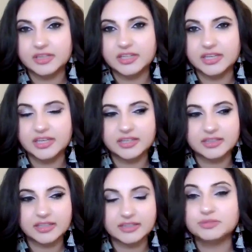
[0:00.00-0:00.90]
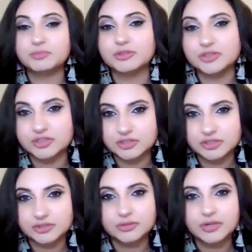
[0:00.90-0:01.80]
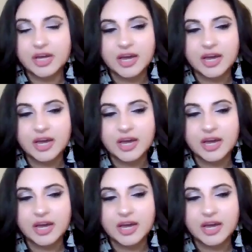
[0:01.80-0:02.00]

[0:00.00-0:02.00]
the exposure to.